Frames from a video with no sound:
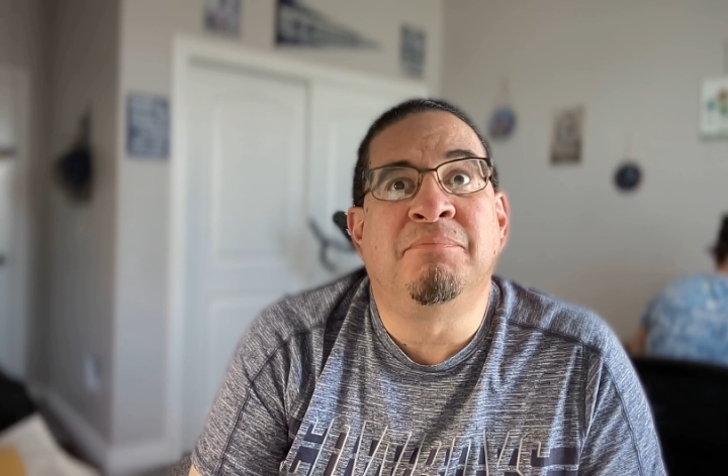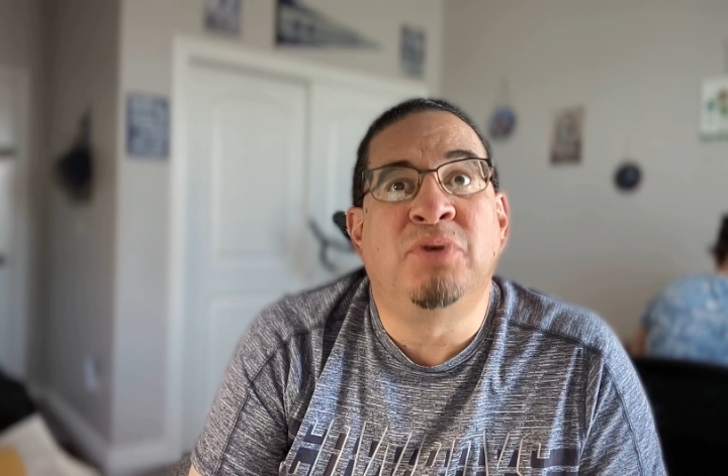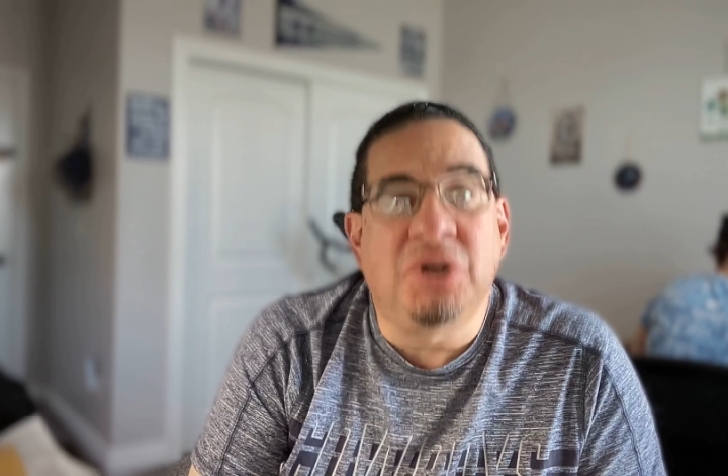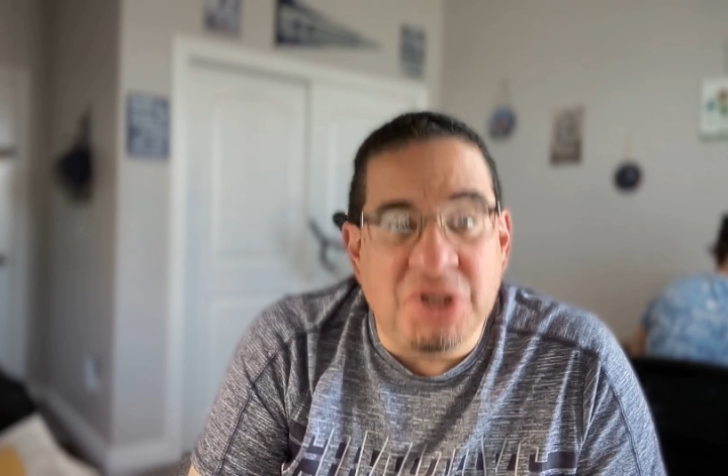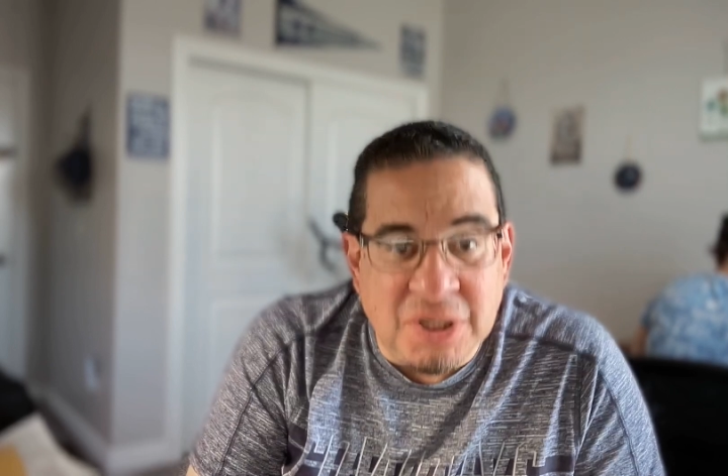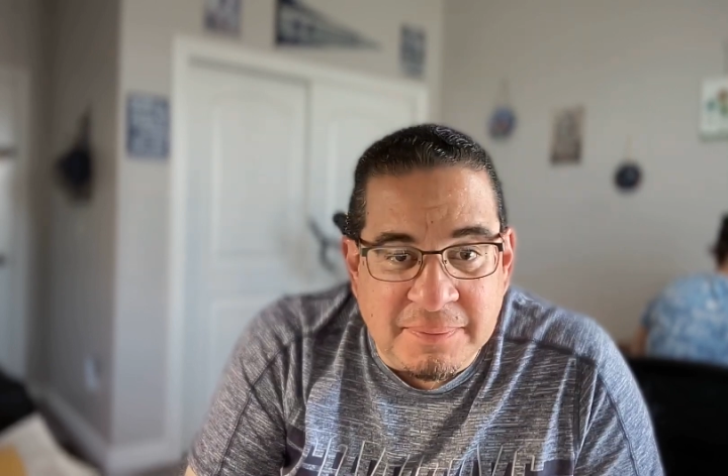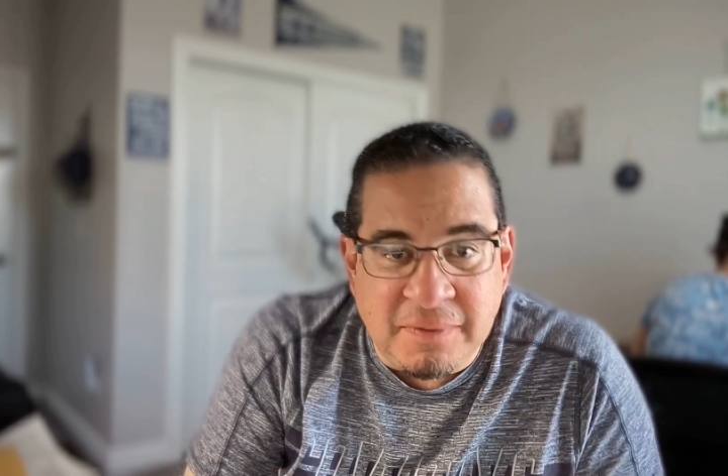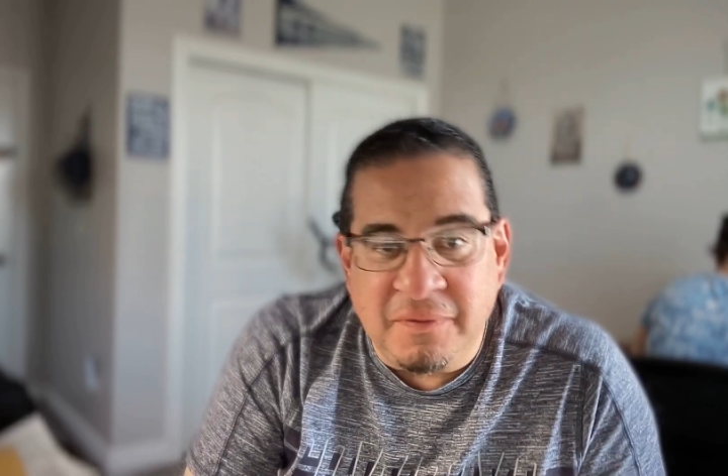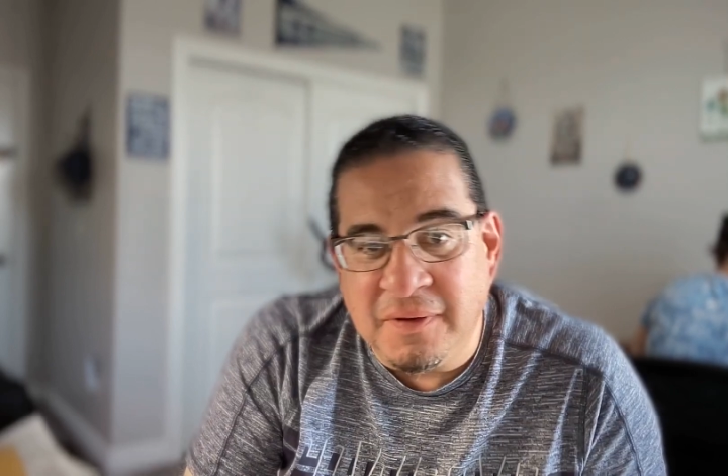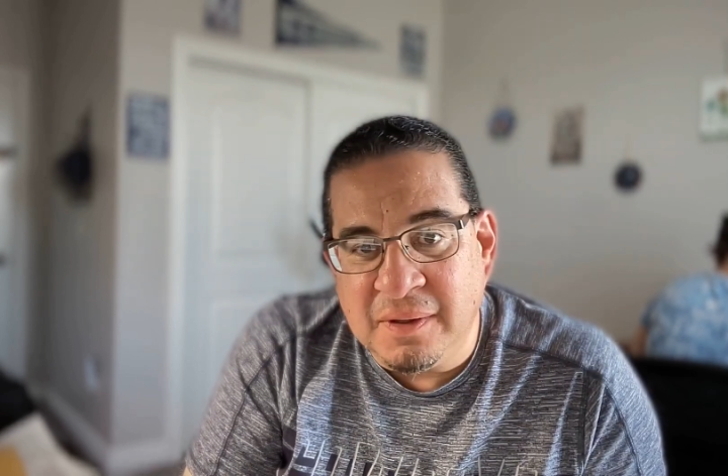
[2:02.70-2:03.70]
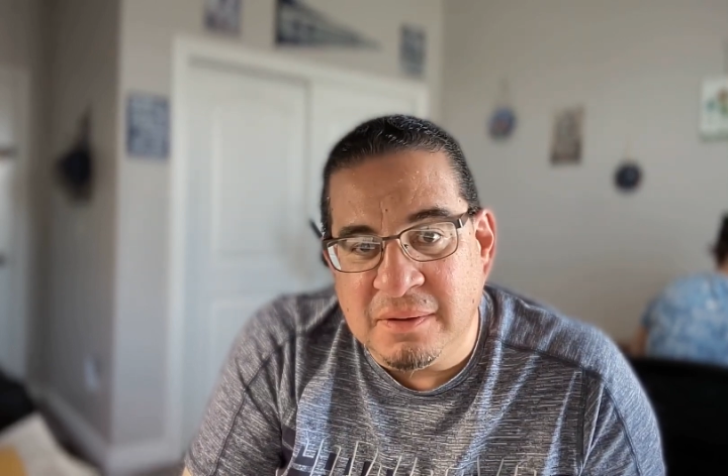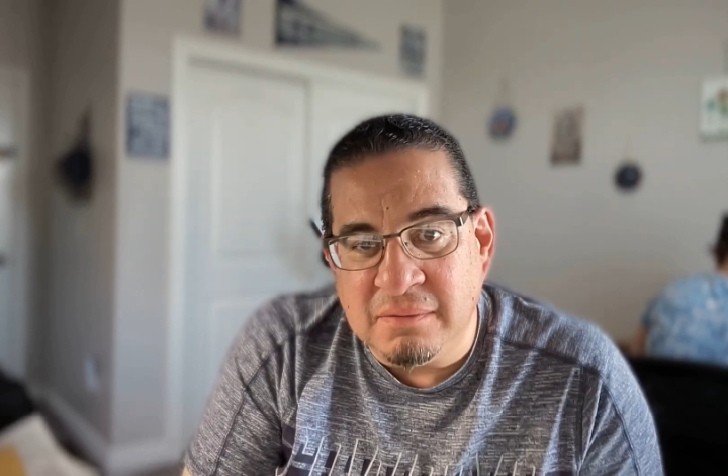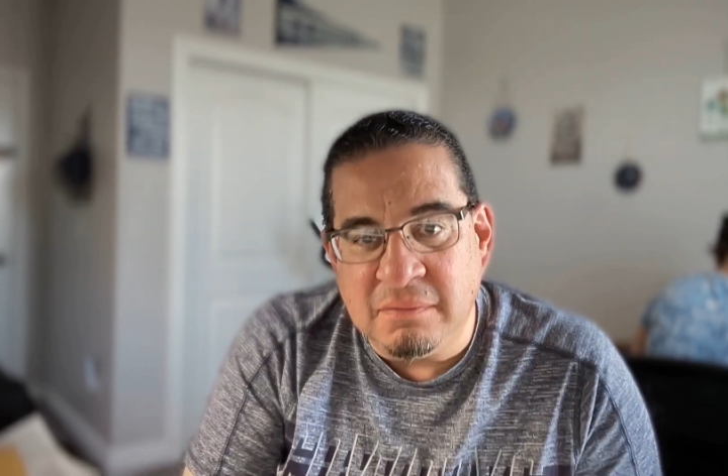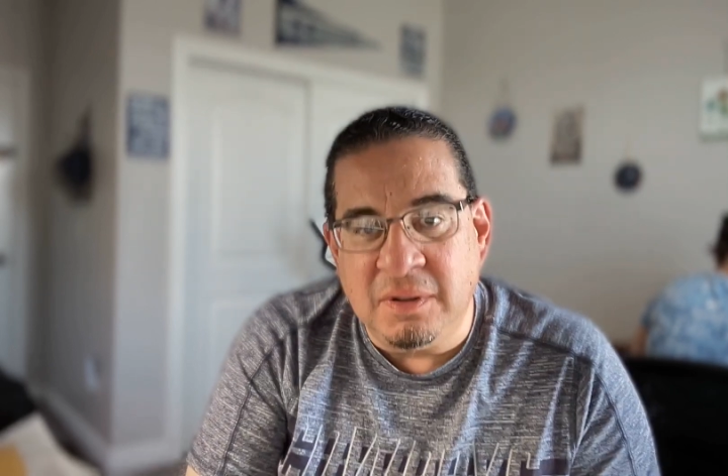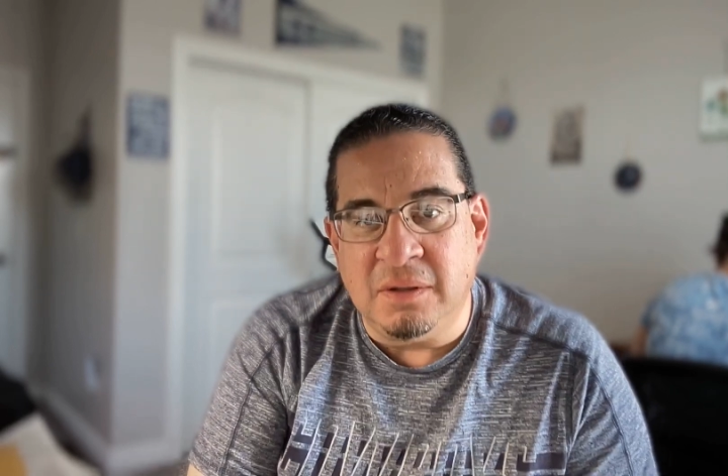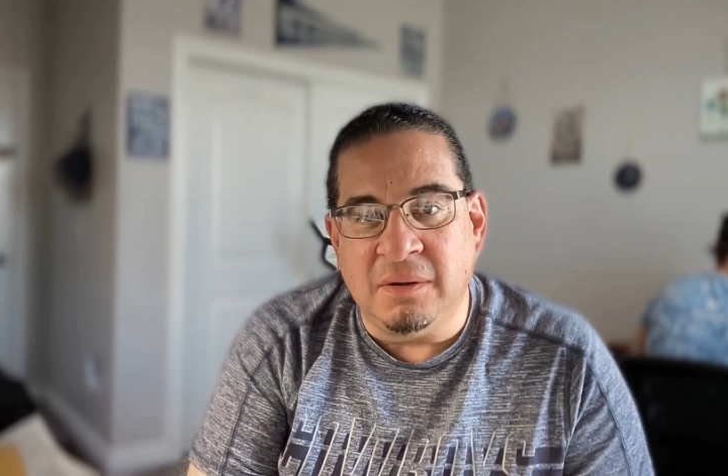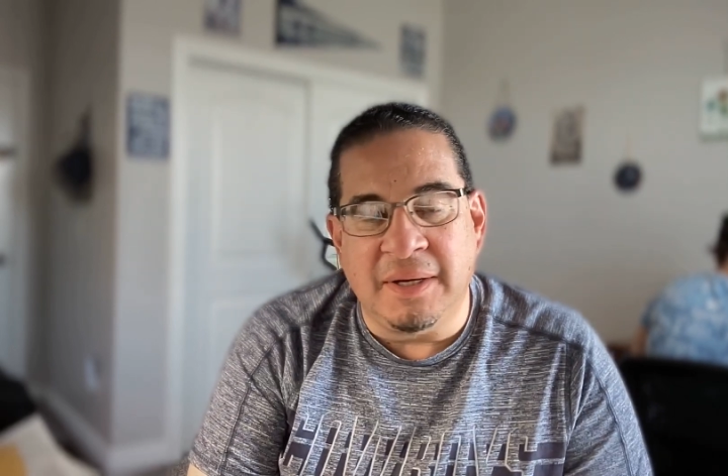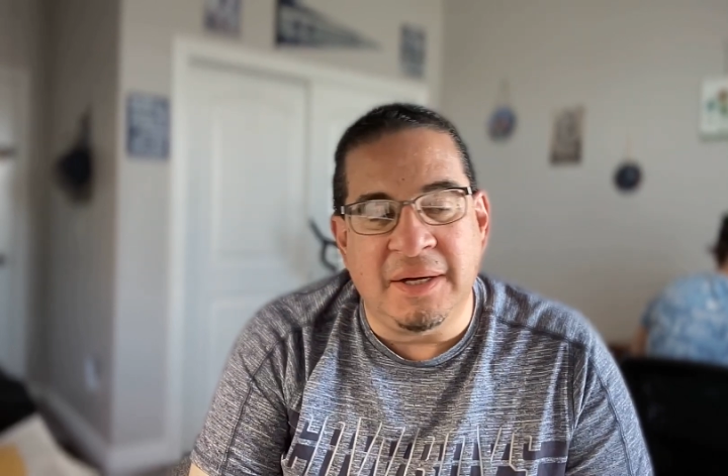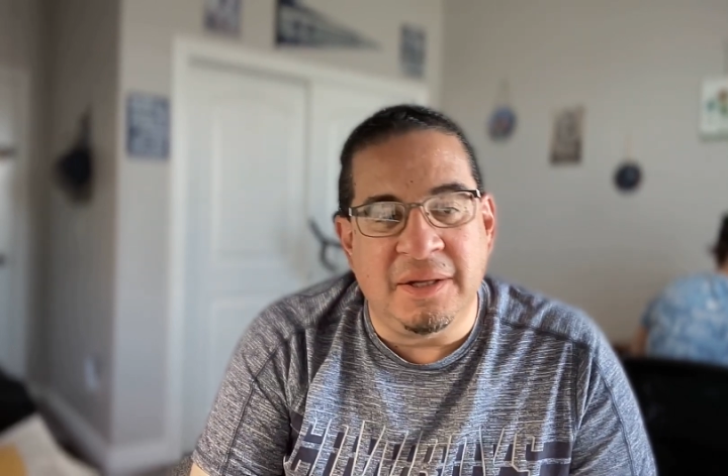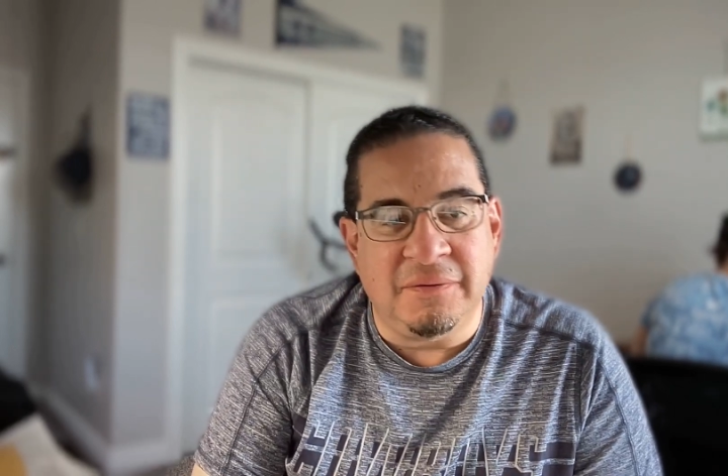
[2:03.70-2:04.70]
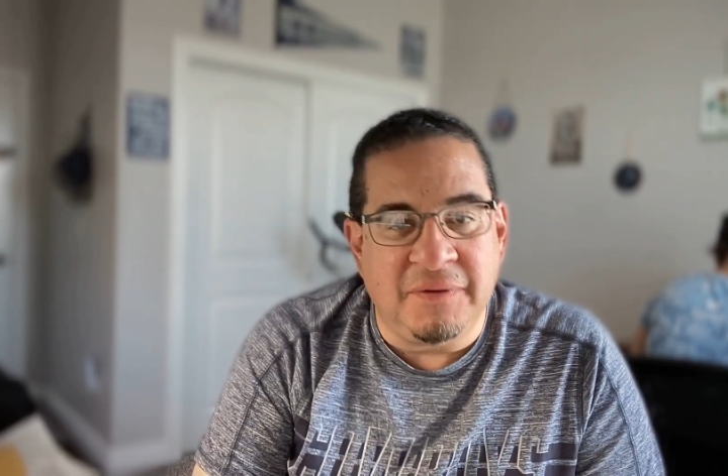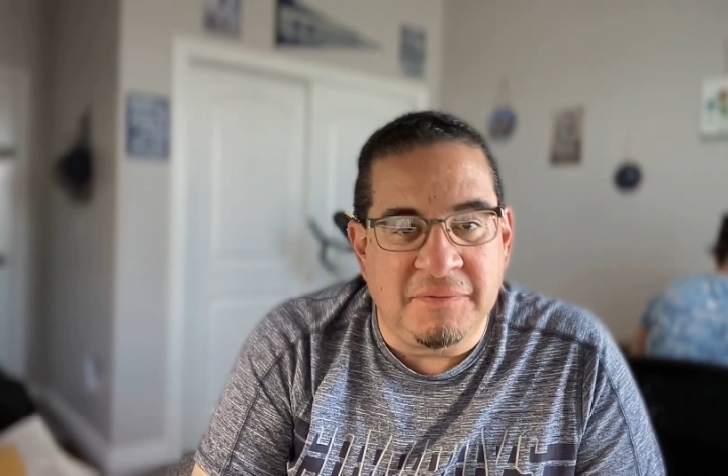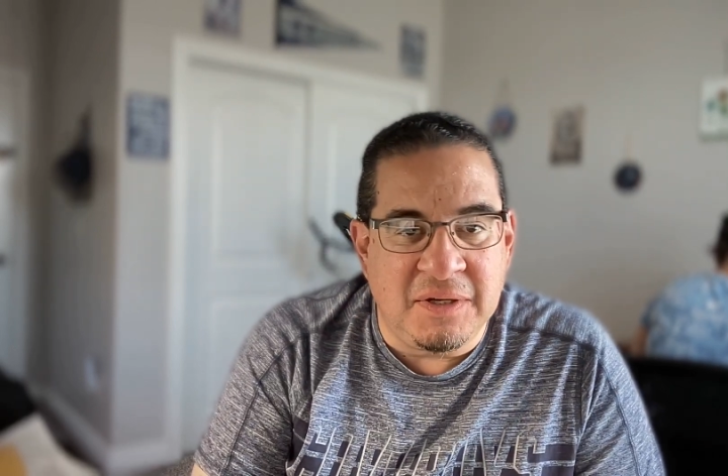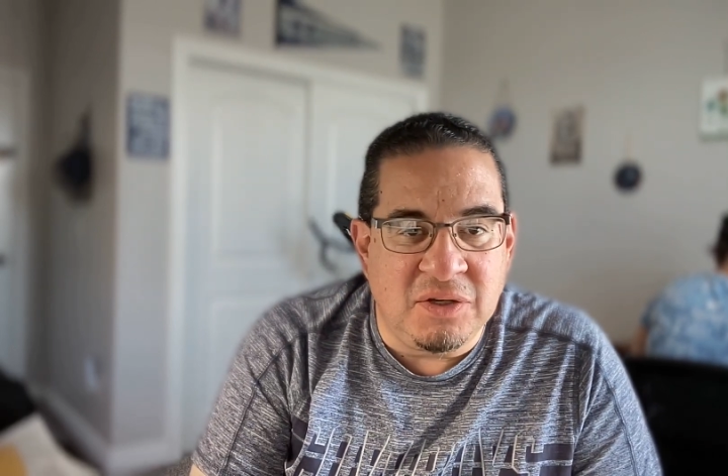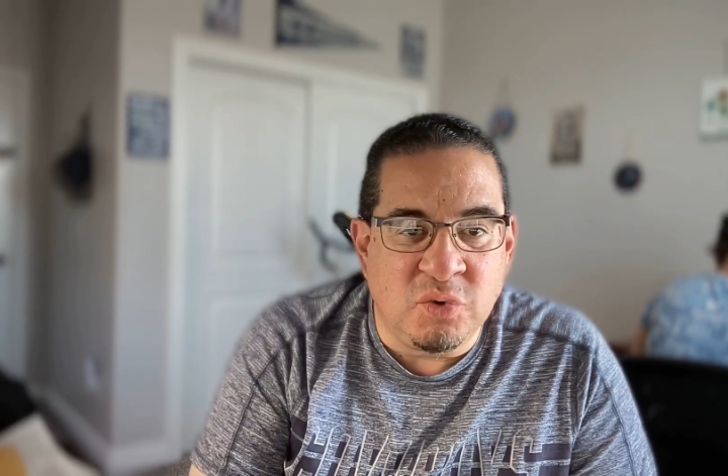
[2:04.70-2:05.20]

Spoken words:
push it up the field. Get another 15,